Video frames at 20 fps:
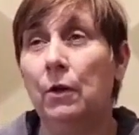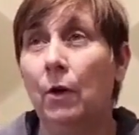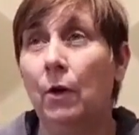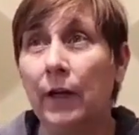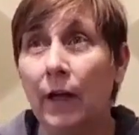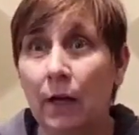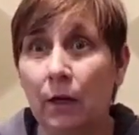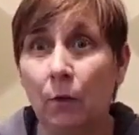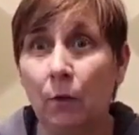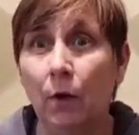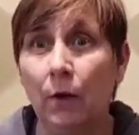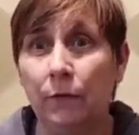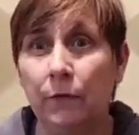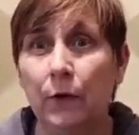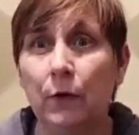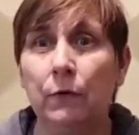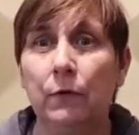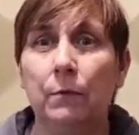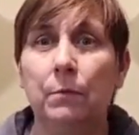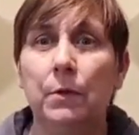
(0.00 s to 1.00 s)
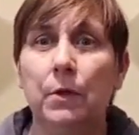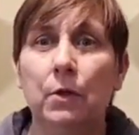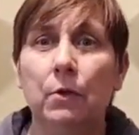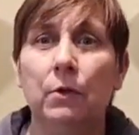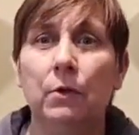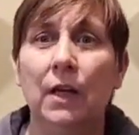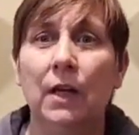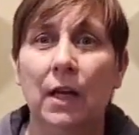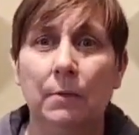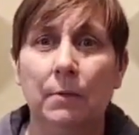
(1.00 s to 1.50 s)
know, I get quite a few from the
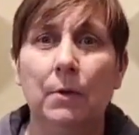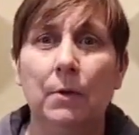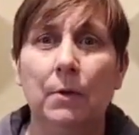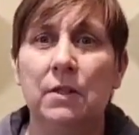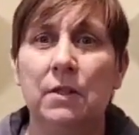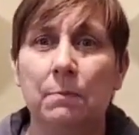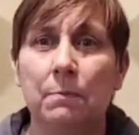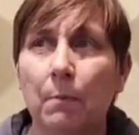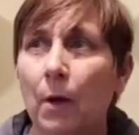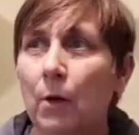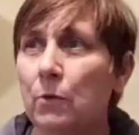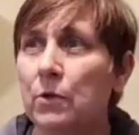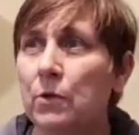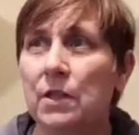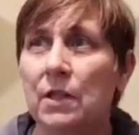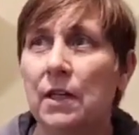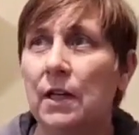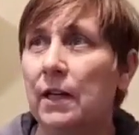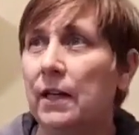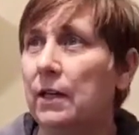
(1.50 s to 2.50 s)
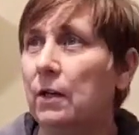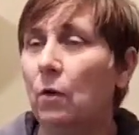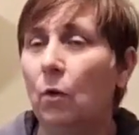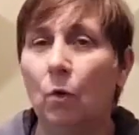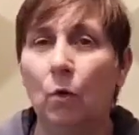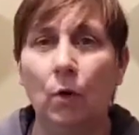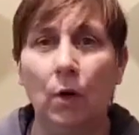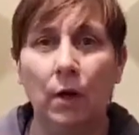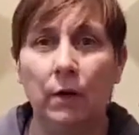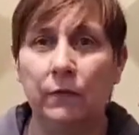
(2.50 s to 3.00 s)
UK, but it's mostly
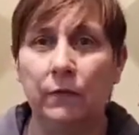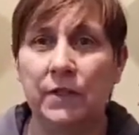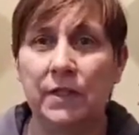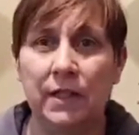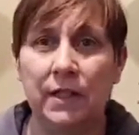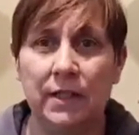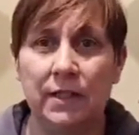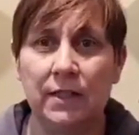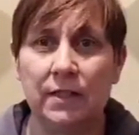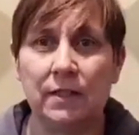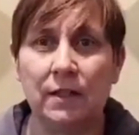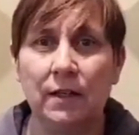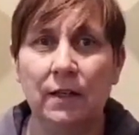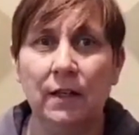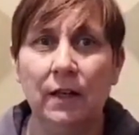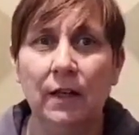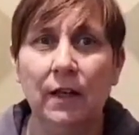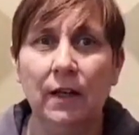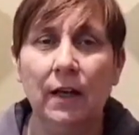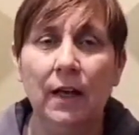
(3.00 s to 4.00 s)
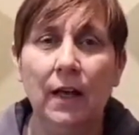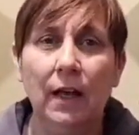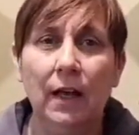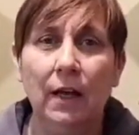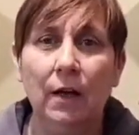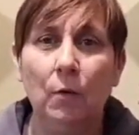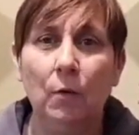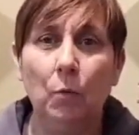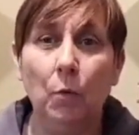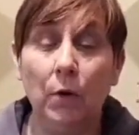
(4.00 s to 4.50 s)
all overseas,
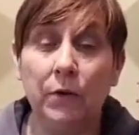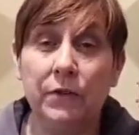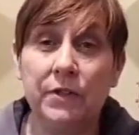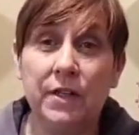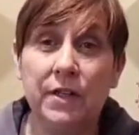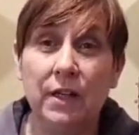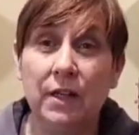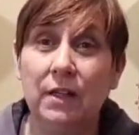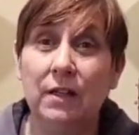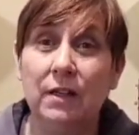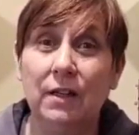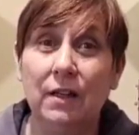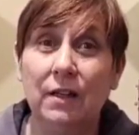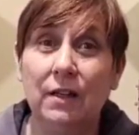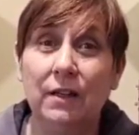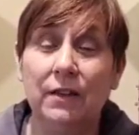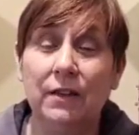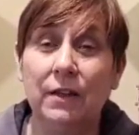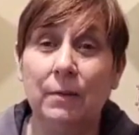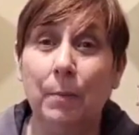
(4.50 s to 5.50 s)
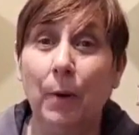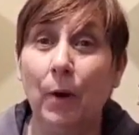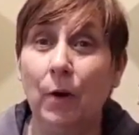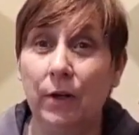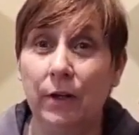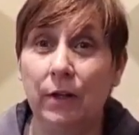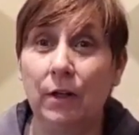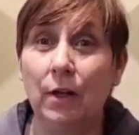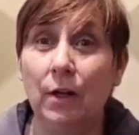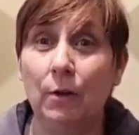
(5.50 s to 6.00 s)
wanting the
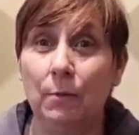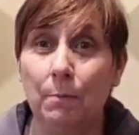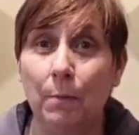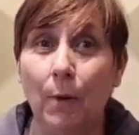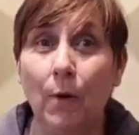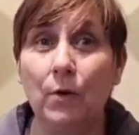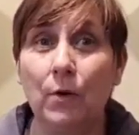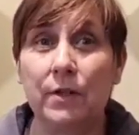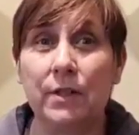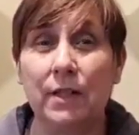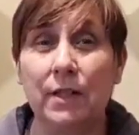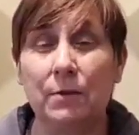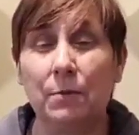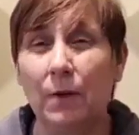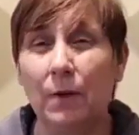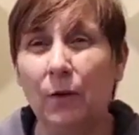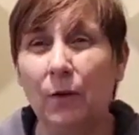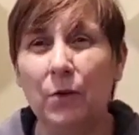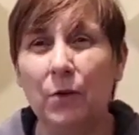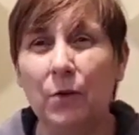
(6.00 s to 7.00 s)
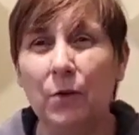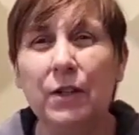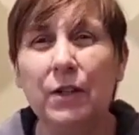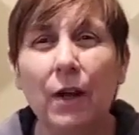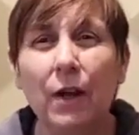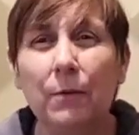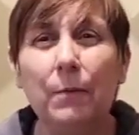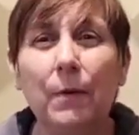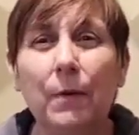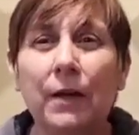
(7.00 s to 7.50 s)
pine cone boxes. Well, of course, you
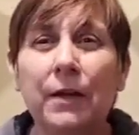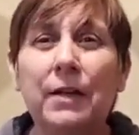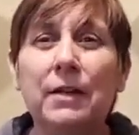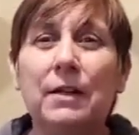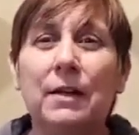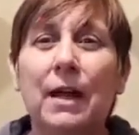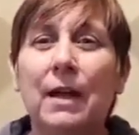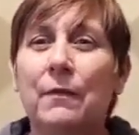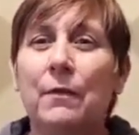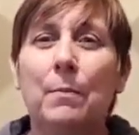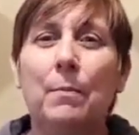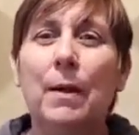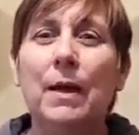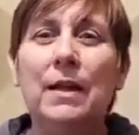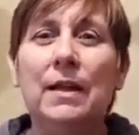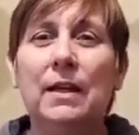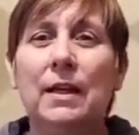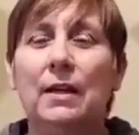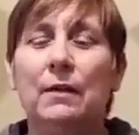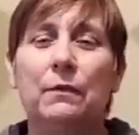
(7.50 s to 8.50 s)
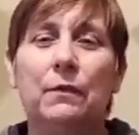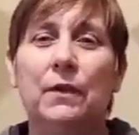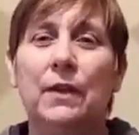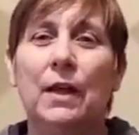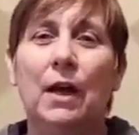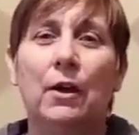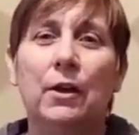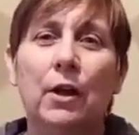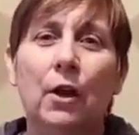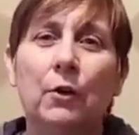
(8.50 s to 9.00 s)
don't. I didn't ever make it for
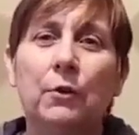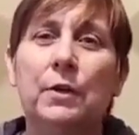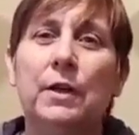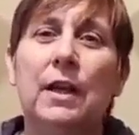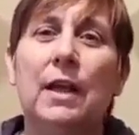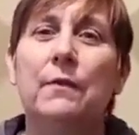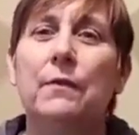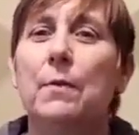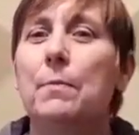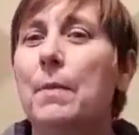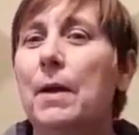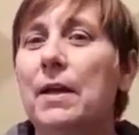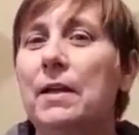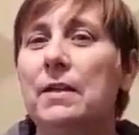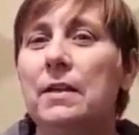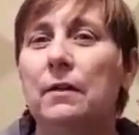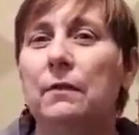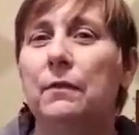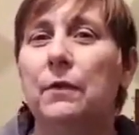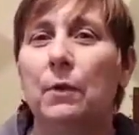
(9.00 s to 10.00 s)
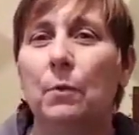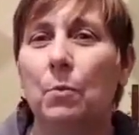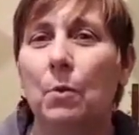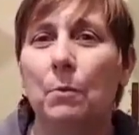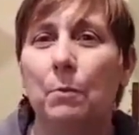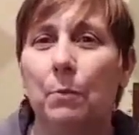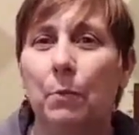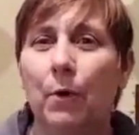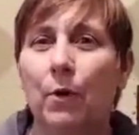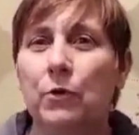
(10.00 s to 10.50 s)
that. I only ever made it for the
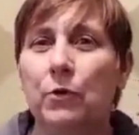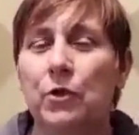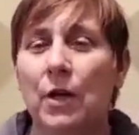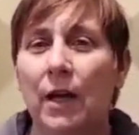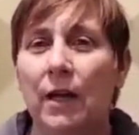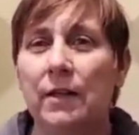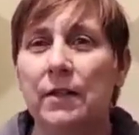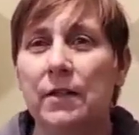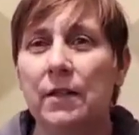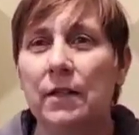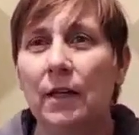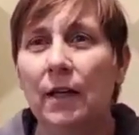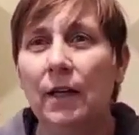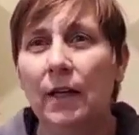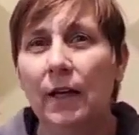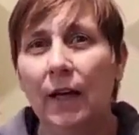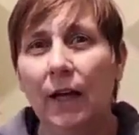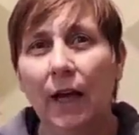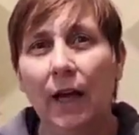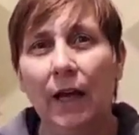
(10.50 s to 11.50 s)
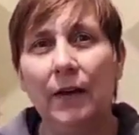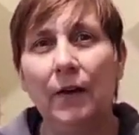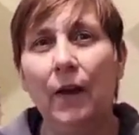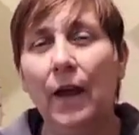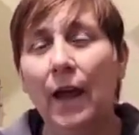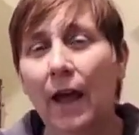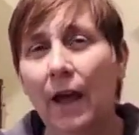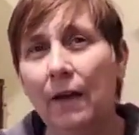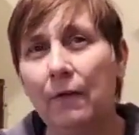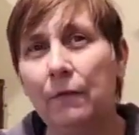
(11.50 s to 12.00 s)
one project, and I
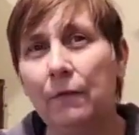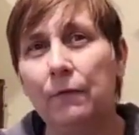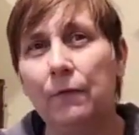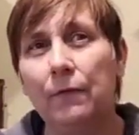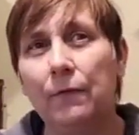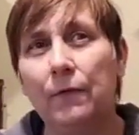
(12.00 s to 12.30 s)
have